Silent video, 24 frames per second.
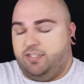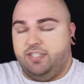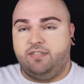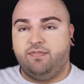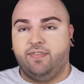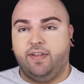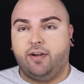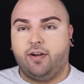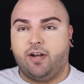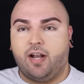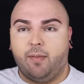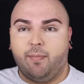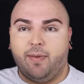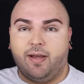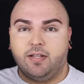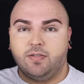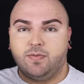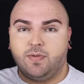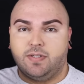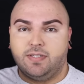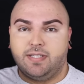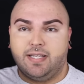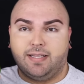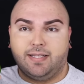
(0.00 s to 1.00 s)
just figured I might
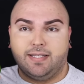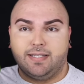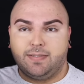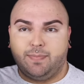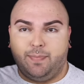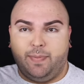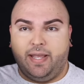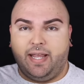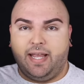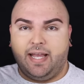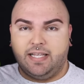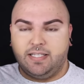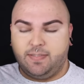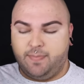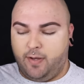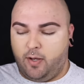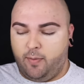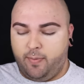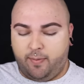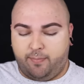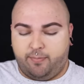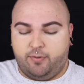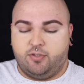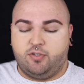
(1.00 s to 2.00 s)
as well take this big ass
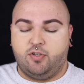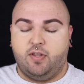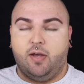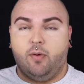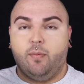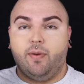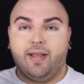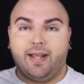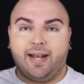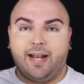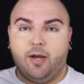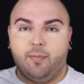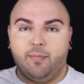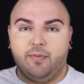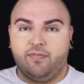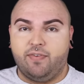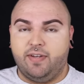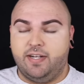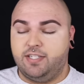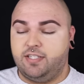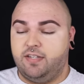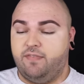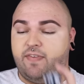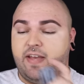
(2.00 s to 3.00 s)
bell pepper so that way it can help me
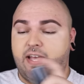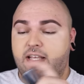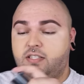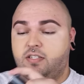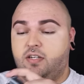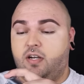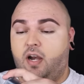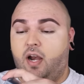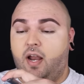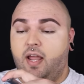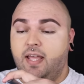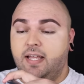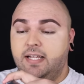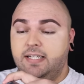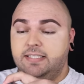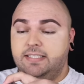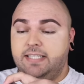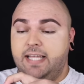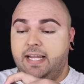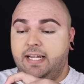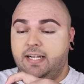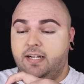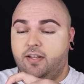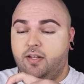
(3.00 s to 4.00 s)
finish it faster.
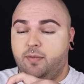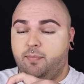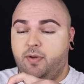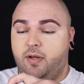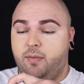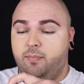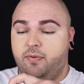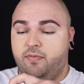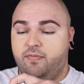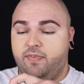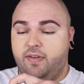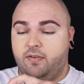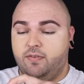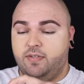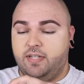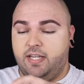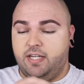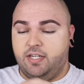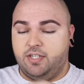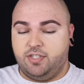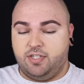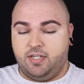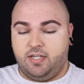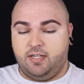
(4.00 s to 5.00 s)
Take another pump of
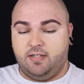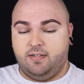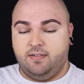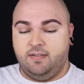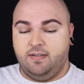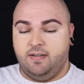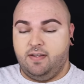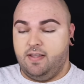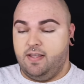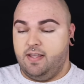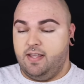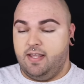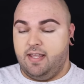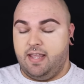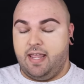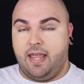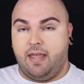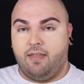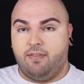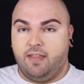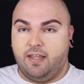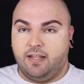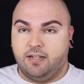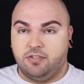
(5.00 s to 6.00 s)
foundation
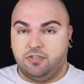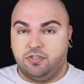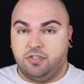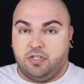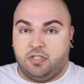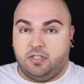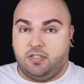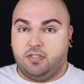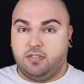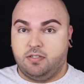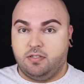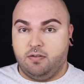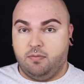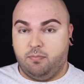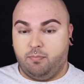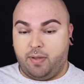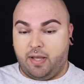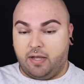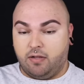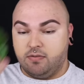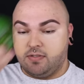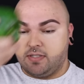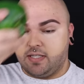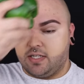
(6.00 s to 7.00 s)
and then just
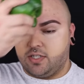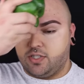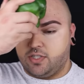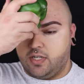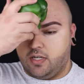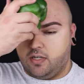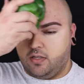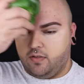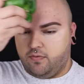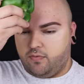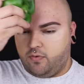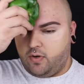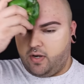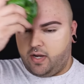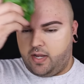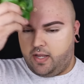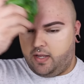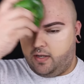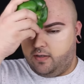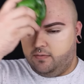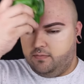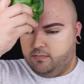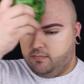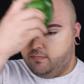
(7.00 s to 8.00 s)
pounce that shit on the
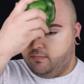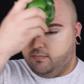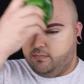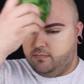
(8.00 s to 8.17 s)
forehead.